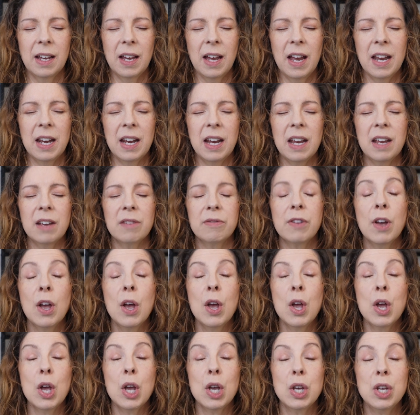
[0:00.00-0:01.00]
And if
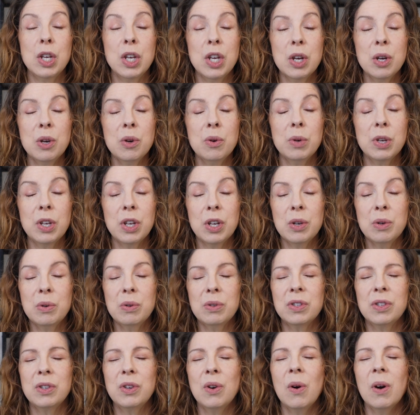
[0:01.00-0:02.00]
you
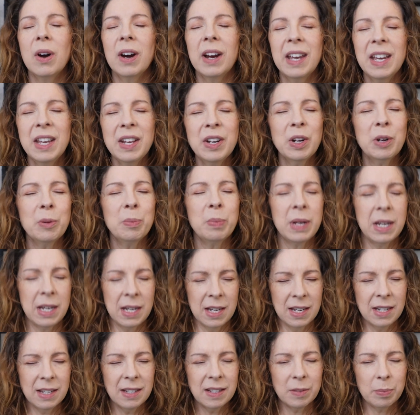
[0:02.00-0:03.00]
use your inner
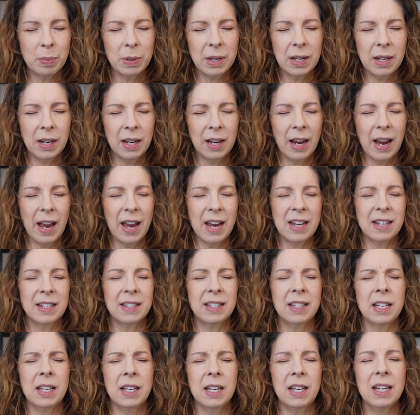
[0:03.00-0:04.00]
peace,
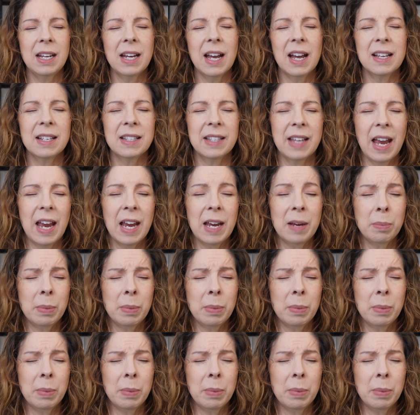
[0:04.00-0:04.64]
P-E-A-C-E, as a